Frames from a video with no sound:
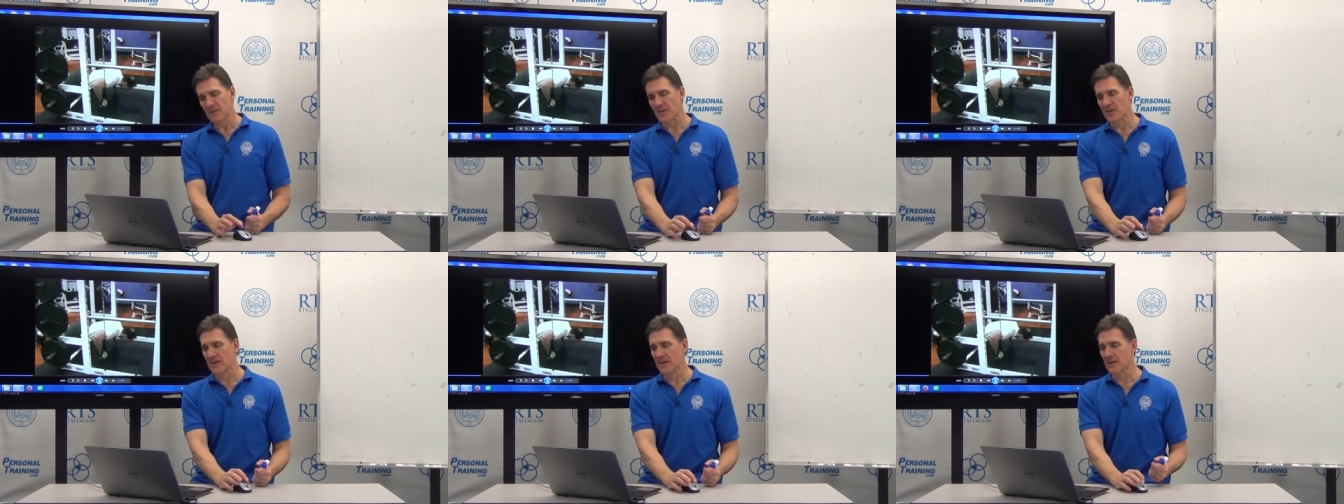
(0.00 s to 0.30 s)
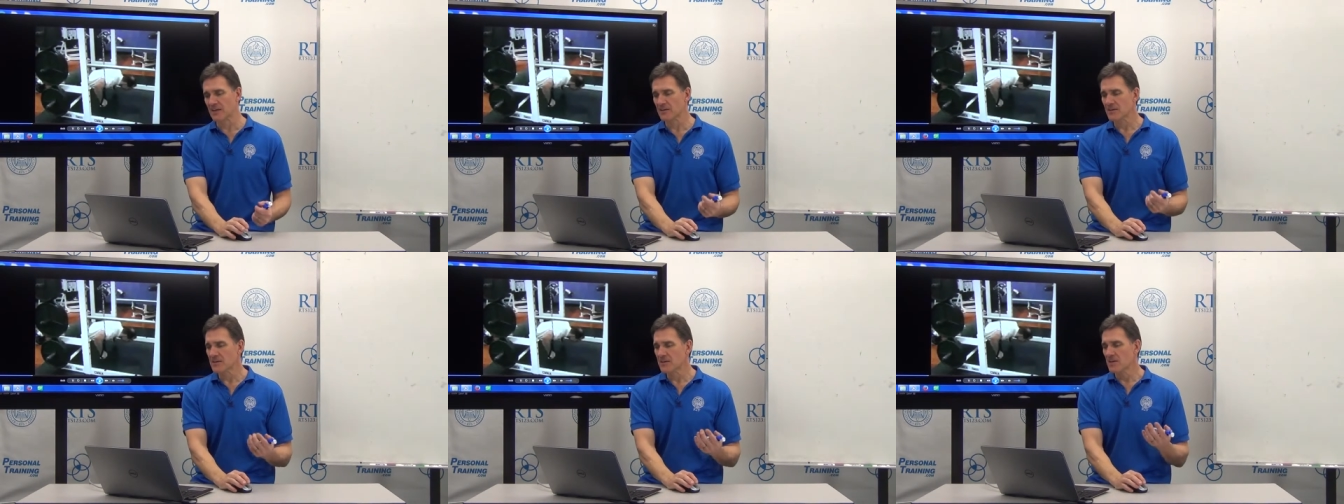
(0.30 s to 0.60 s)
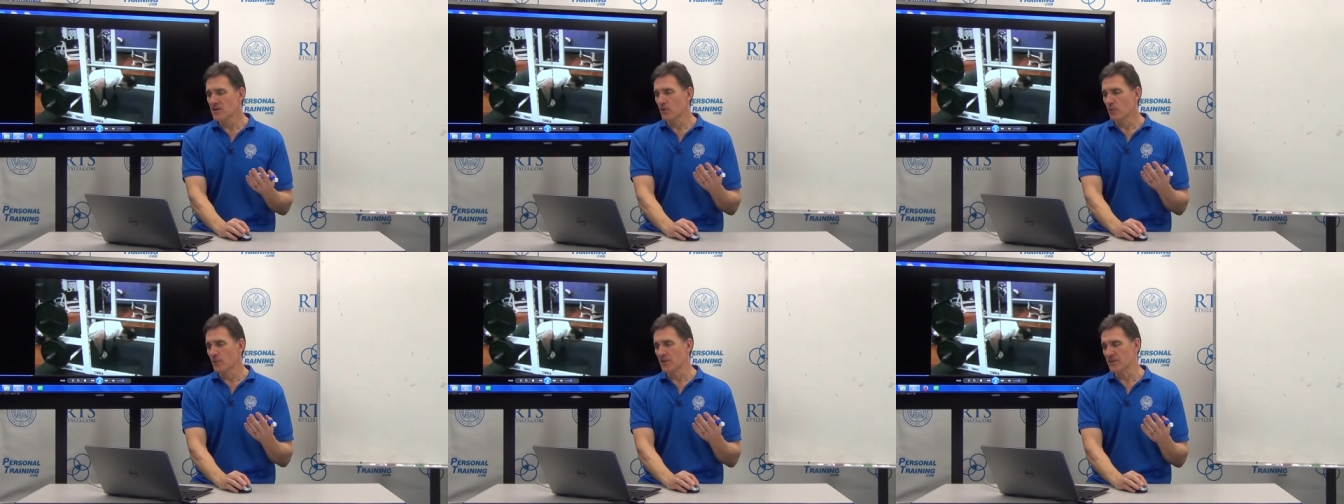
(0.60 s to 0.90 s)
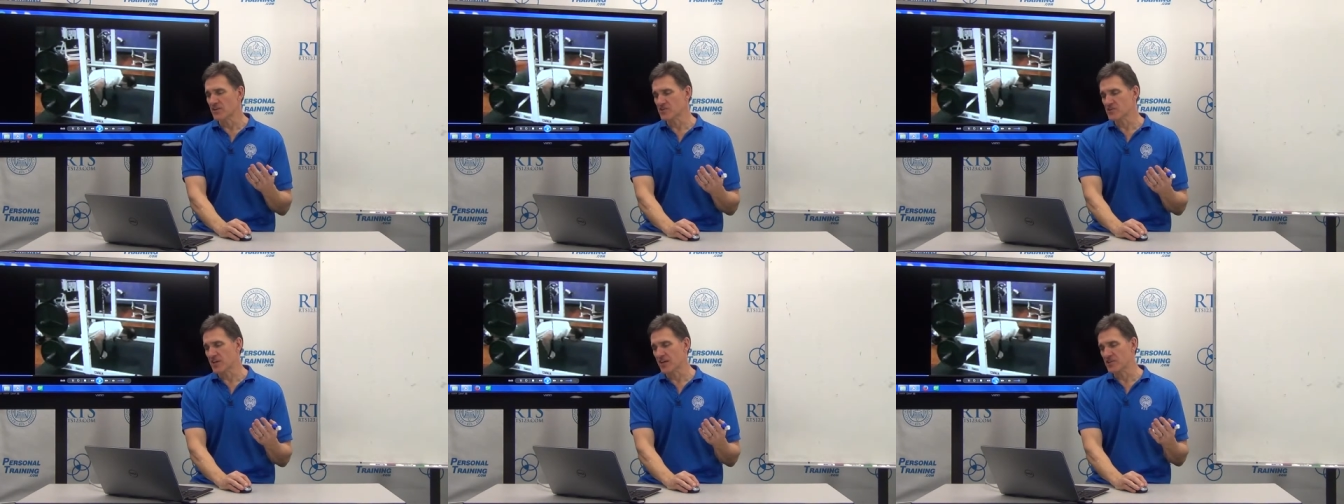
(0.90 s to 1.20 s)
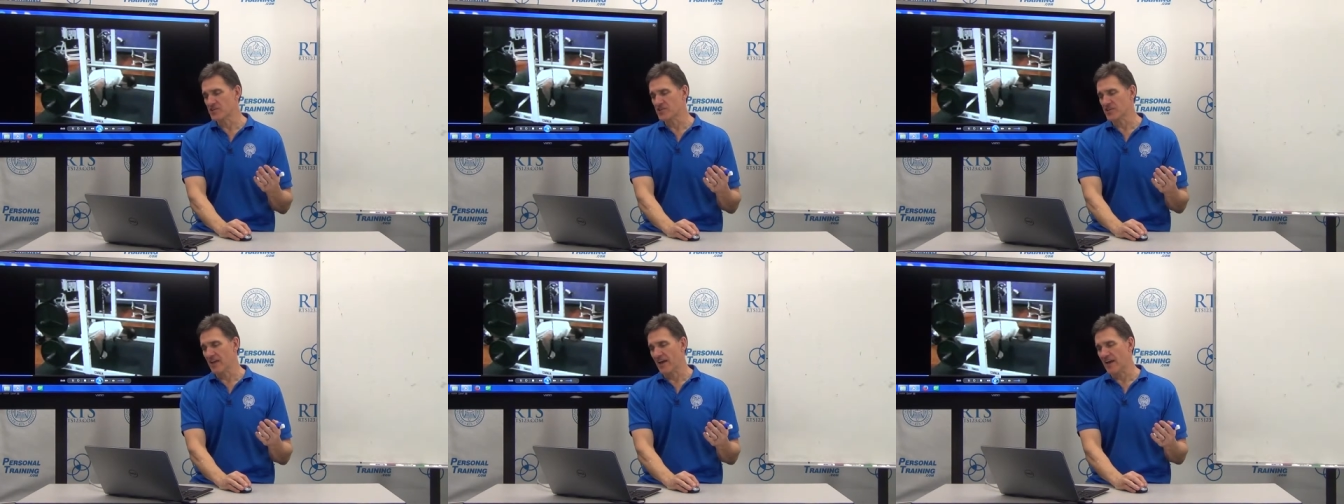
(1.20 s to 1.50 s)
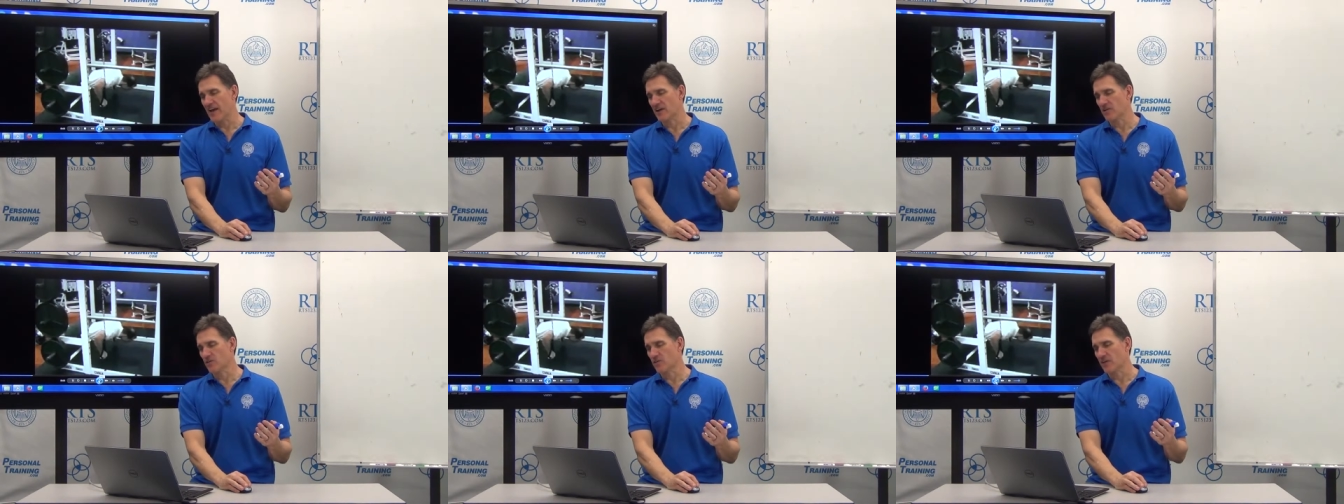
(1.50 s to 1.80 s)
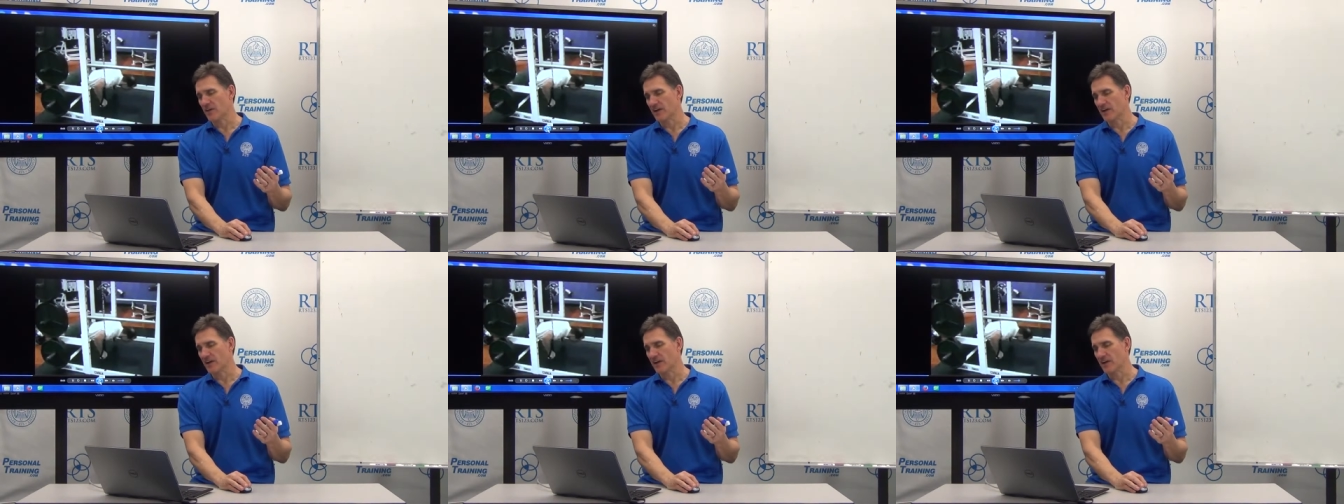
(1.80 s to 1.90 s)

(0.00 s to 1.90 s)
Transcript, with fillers: And we can change the angle.